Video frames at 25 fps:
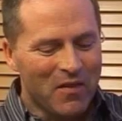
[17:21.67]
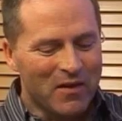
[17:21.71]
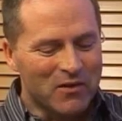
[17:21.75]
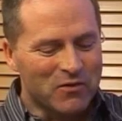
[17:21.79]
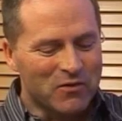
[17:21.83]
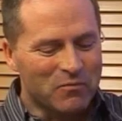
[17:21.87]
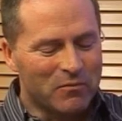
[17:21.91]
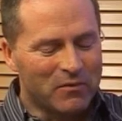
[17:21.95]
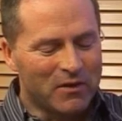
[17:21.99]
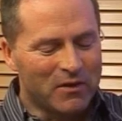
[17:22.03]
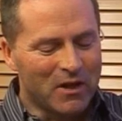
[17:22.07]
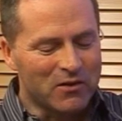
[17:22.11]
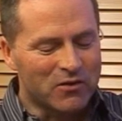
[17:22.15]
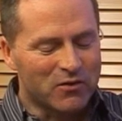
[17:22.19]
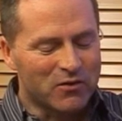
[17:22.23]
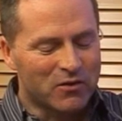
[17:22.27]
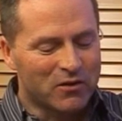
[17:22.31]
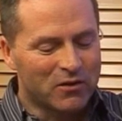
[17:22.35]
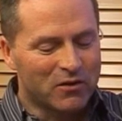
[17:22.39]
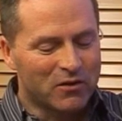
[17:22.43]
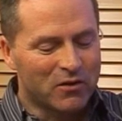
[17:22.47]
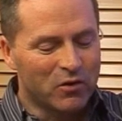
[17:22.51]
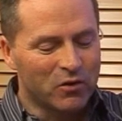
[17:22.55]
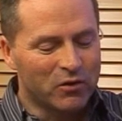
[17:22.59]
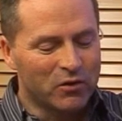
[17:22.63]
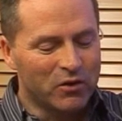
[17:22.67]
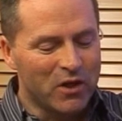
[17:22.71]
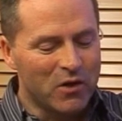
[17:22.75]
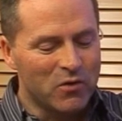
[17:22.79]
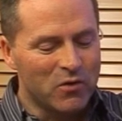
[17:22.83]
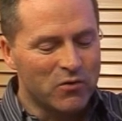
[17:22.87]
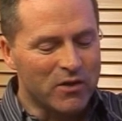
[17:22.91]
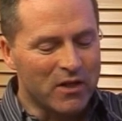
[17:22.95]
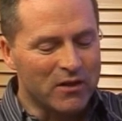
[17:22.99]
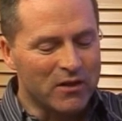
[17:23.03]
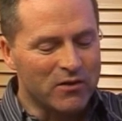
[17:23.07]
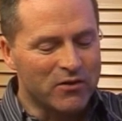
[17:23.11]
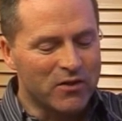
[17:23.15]
Oh, that's good
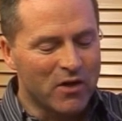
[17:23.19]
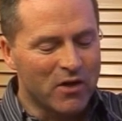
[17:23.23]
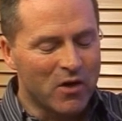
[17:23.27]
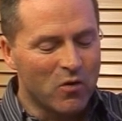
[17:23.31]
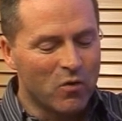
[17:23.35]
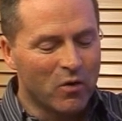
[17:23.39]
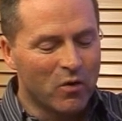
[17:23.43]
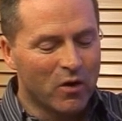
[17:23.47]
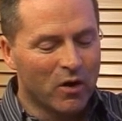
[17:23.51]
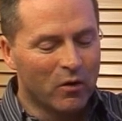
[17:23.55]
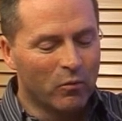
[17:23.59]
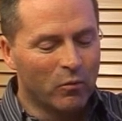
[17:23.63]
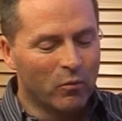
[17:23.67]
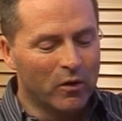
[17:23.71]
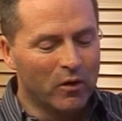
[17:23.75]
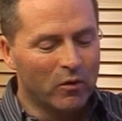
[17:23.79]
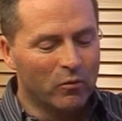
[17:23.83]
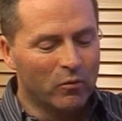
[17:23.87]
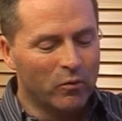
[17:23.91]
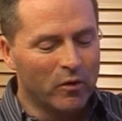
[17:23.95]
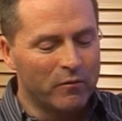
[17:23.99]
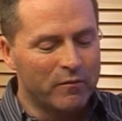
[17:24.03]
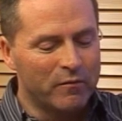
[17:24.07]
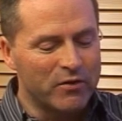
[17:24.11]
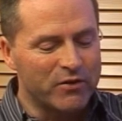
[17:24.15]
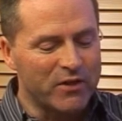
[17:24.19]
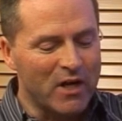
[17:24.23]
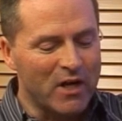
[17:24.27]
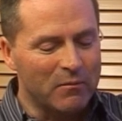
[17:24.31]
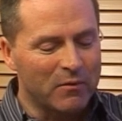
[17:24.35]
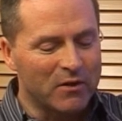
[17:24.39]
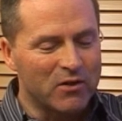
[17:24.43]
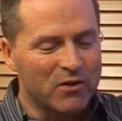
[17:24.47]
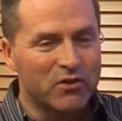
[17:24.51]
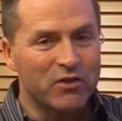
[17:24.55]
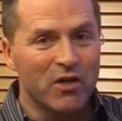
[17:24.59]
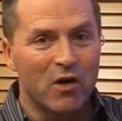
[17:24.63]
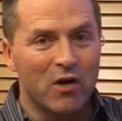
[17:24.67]
news then. So we've
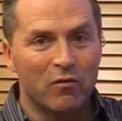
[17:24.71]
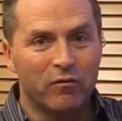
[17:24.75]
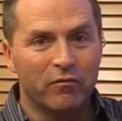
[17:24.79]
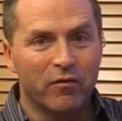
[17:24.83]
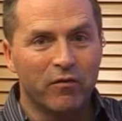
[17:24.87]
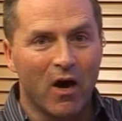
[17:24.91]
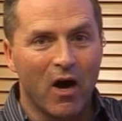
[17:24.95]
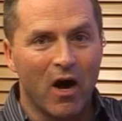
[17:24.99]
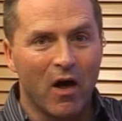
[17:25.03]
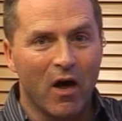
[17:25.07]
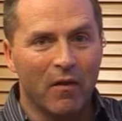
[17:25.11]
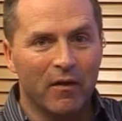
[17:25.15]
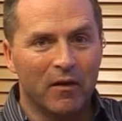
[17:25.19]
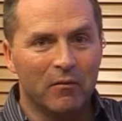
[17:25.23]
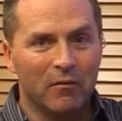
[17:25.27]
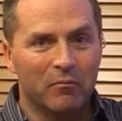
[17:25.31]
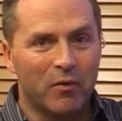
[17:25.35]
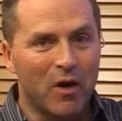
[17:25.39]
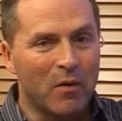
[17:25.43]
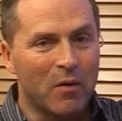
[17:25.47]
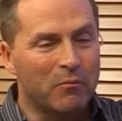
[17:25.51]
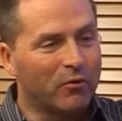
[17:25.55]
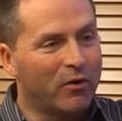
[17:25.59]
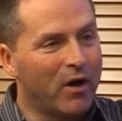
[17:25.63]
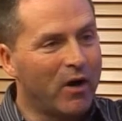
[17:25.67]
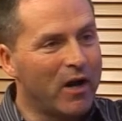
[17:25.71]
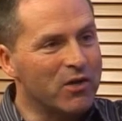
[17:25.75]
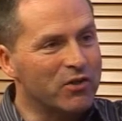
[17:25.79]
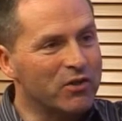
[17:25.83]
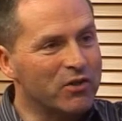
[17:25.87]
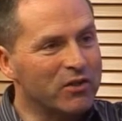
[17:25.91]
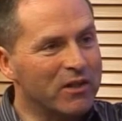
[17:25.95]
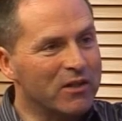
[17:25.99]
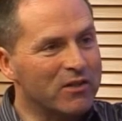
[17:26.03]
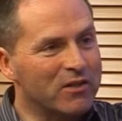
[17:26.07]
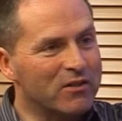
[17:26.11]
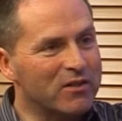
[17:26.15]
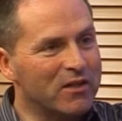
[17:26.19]
established so far that
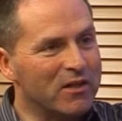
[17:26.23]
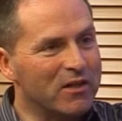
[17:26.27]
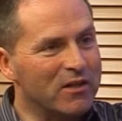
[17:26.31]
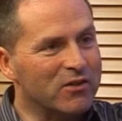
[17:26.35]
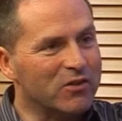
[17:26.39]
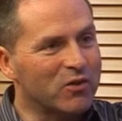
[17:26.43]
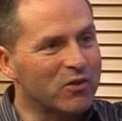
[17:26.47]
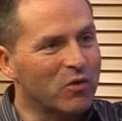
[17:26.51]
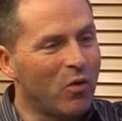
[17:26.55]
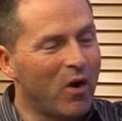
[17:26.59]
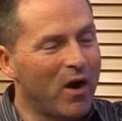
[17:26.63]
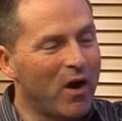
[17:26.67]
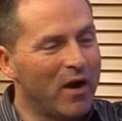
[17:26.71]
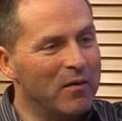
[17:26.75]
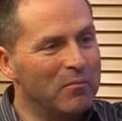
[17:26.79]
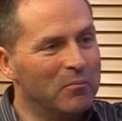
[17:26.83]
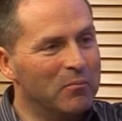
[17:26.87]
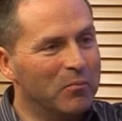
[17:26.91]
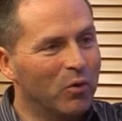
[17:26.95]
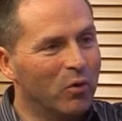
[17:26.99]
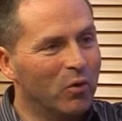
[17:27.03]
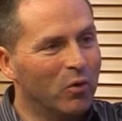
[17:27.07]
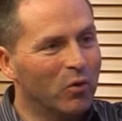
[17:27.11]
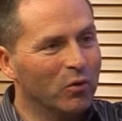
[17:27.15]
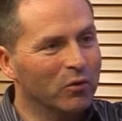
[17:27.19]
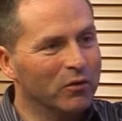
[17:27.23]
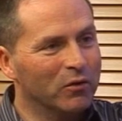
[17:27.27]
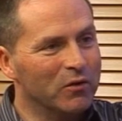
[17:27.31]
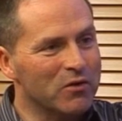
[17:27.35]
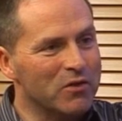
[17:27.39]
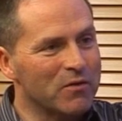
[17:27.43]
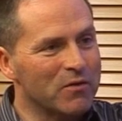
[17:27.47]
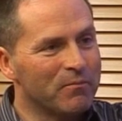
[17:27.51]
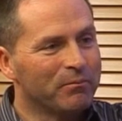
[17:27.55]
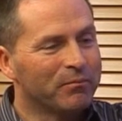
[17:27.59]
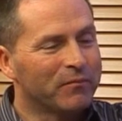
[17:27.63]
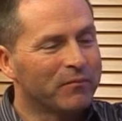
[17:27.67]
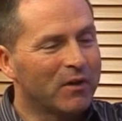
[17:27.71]
preparation is quite
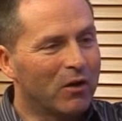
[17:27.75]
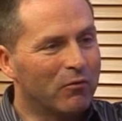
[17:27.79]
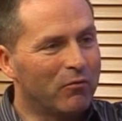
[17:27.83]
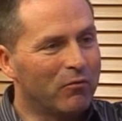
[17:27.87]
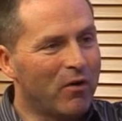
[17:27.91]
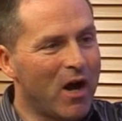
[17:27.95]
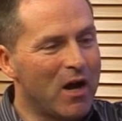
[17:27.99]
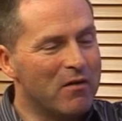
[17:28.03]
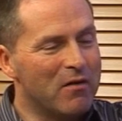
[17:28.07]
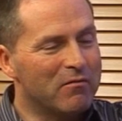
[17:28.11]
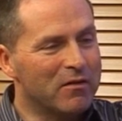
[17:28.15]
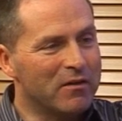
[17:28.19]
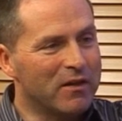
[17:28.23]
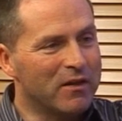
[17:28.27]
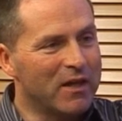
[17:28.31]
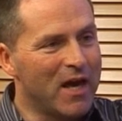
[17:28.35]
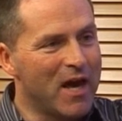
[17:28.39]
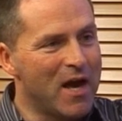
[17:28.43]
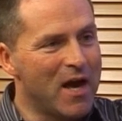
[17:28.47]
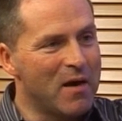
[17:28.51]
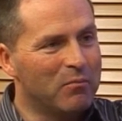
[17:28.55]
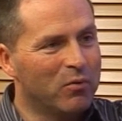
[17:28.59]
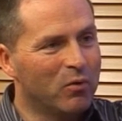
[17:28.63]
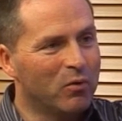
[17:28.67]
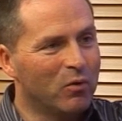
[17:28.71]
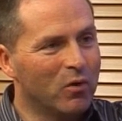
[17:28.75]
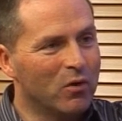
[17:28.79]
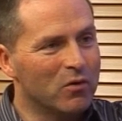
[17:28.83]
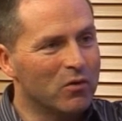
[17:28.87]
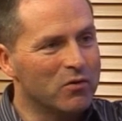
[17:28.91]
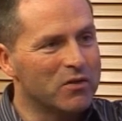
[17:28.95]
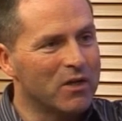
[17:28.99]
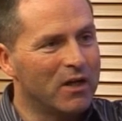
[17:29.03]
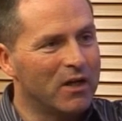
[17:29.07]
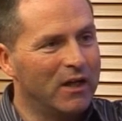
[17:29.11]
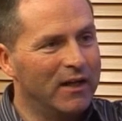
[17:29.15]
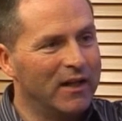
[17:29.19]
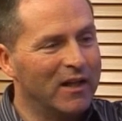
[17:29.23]
important. Arrive at the
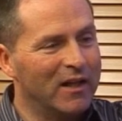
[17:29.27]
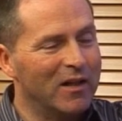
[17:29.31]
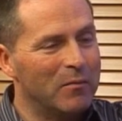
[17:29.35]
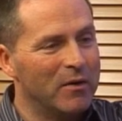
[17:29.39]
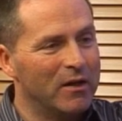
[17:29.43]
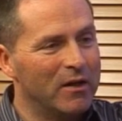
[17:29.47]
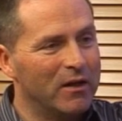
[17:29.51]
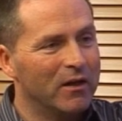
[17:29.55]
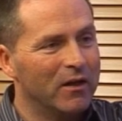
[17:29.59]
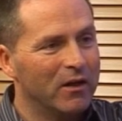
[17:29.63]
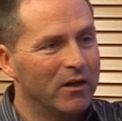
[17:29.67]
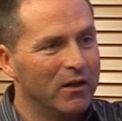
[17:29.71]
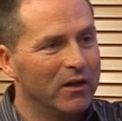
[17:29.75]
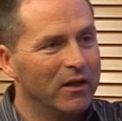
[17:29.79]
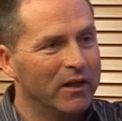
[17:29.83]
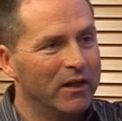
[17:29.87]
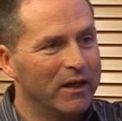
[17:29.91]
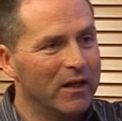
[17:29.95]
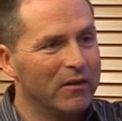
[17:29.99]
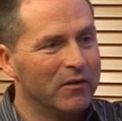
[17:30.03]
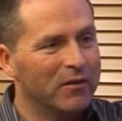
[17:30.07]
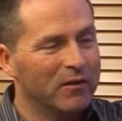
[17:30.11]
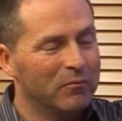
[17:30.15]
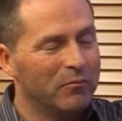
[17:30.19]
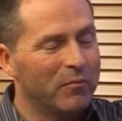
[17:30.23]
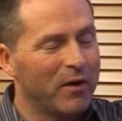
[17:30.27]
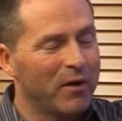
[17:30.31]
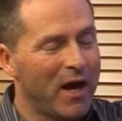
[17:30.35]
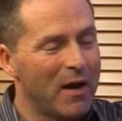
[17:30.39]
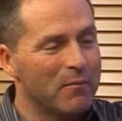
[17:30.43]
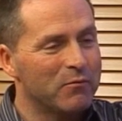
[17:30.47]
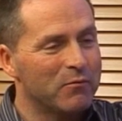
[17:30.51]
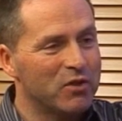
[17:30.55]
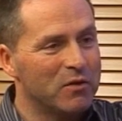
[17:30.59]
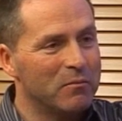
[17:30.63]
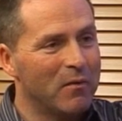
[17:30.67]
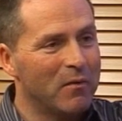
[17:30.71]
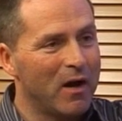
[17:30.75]
airport a little bit earlier than
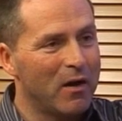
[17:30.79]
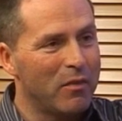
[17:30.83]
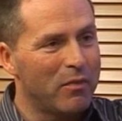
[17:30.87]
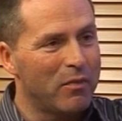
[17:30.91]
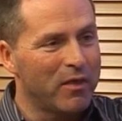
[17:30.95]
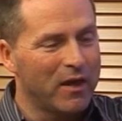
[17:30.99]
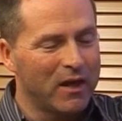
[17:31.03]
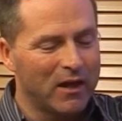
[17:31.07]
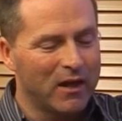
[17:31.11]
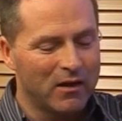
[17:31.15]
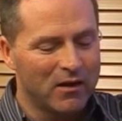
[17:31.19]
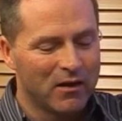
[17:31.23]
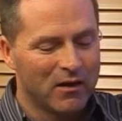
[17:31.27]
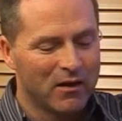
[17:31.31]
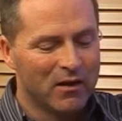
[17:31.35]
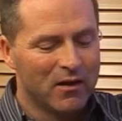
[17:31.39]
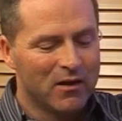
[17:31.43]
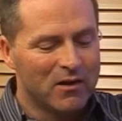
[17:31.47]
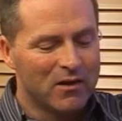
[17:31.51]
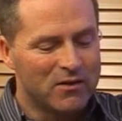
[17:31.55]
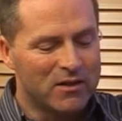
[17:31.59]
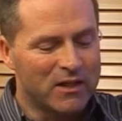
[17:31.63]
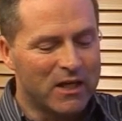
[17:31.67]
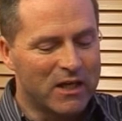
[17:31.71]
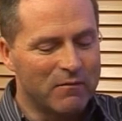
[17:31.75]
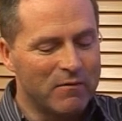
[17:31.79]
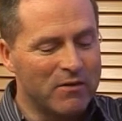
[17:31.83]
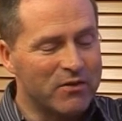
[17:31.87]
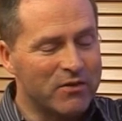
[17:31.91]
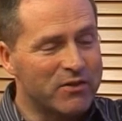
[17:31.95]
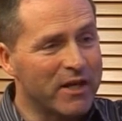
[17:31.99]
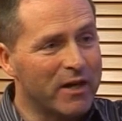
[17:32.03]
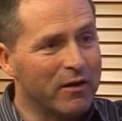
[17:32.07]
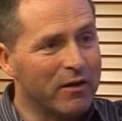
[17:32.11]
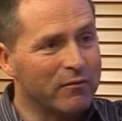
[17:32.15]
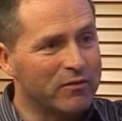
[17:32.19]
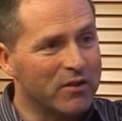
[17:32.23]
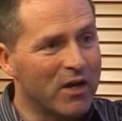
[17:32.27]
perhaps you might think to give
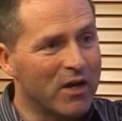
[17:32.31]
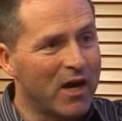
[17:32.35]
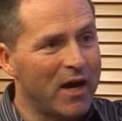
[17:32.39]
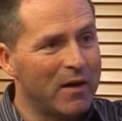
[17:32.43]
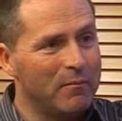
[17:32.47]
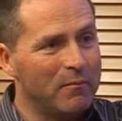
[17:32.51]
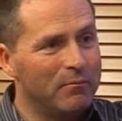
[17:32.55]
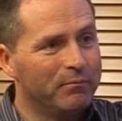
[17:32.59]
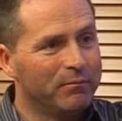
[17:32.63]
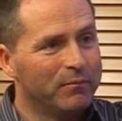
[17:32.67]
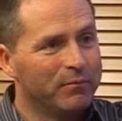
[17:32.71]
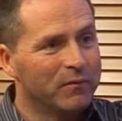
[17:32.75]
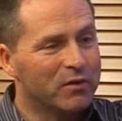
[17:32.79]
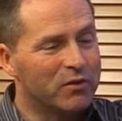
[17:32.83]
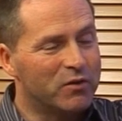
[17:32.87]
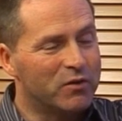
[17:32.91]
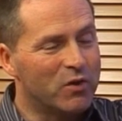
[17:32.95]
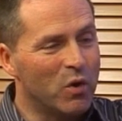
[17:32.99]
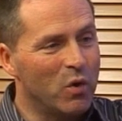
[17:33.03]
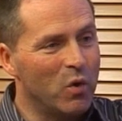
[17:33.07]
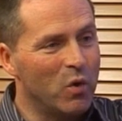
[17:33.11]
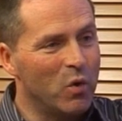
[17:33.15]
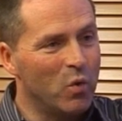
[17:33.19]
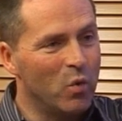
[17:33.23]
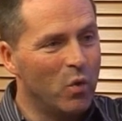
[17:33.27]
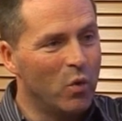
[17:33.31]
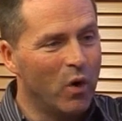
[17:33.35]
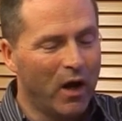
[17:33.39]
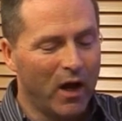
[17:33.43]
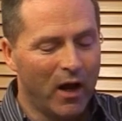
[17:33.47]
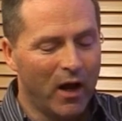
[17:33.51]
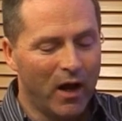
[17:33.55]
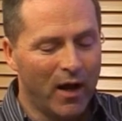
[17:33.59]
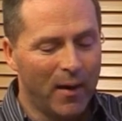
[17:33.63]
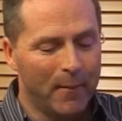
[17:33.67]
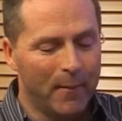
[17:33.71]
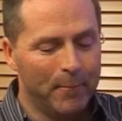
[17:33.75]
yourself time to